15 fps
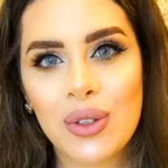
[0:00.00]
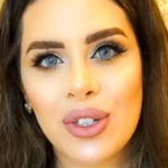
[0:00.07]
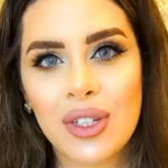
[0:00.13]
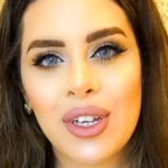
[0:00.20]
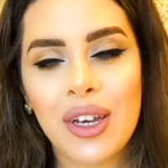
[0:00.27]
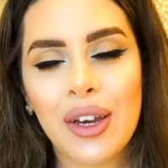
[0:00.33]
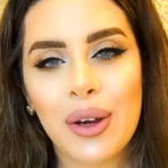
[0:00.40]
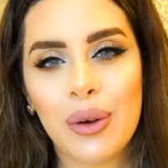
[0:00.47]

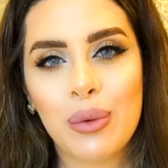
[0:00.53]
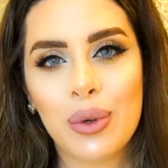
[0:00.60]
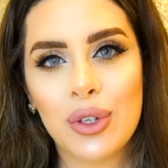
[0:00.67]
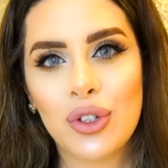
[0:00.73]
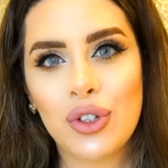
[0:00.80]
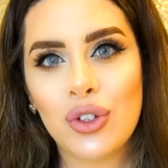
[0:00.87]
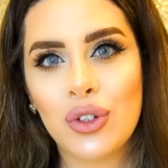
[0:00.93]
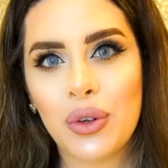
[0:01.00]
today I
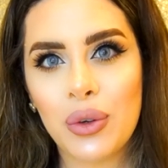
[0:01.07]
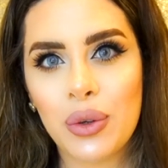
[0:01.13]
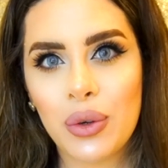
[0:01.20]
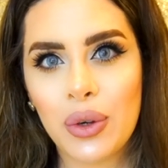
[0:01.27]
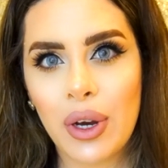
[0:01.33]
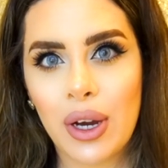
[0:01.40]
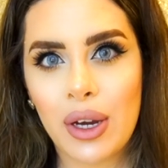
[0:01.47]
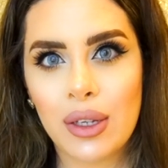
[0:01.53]
want to show you
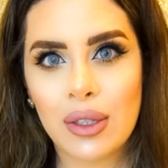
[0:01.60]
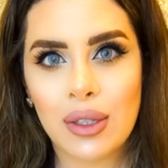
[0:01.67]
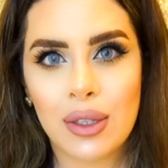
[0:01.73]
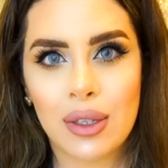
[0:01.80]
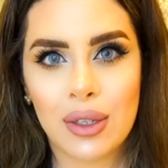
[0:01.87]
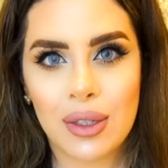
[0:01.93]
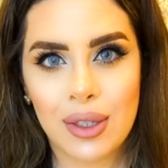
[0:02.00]
guys